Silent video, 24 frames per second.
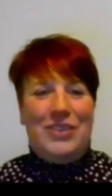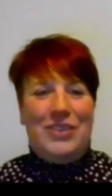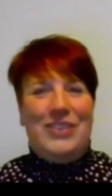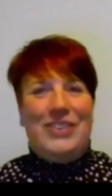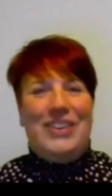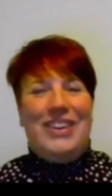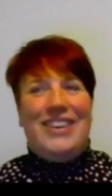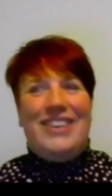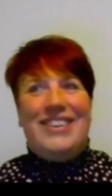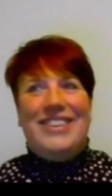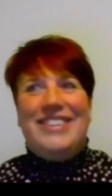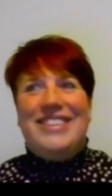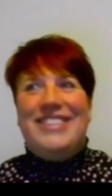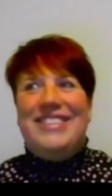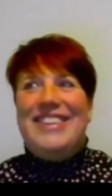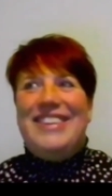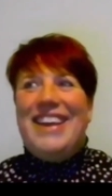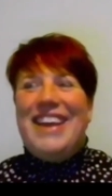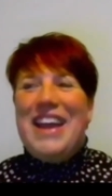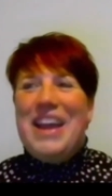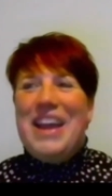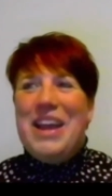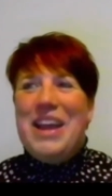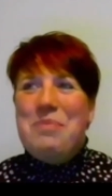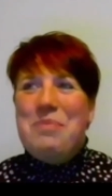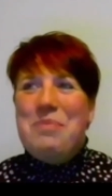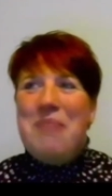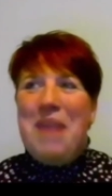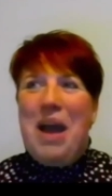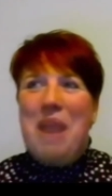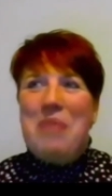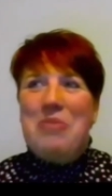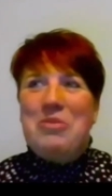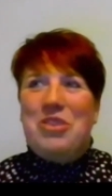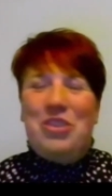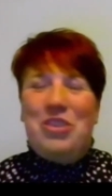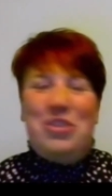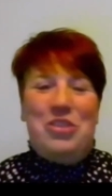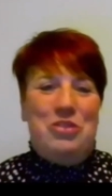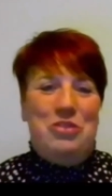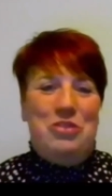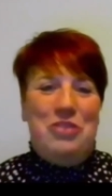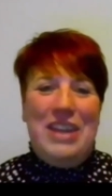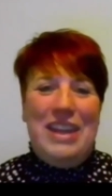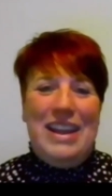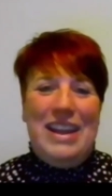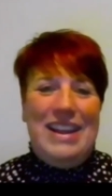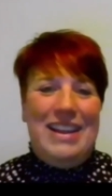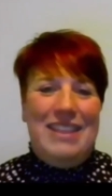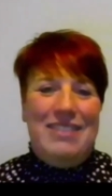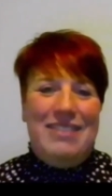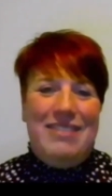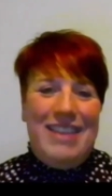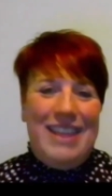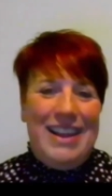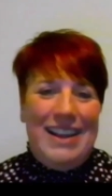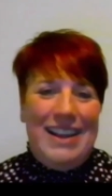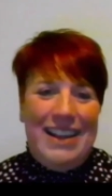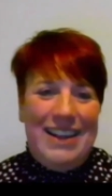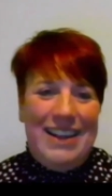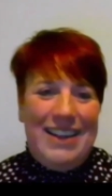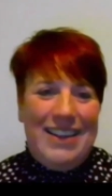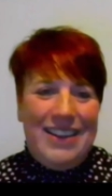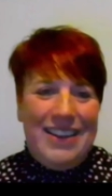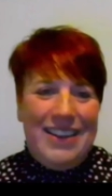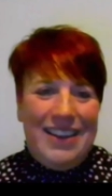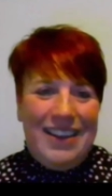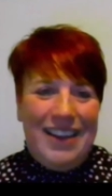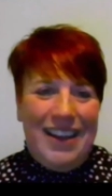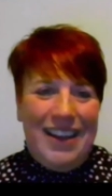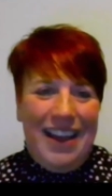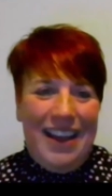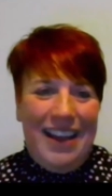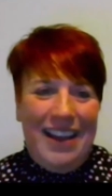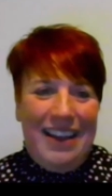Oh, gosh, um, I'm just really, really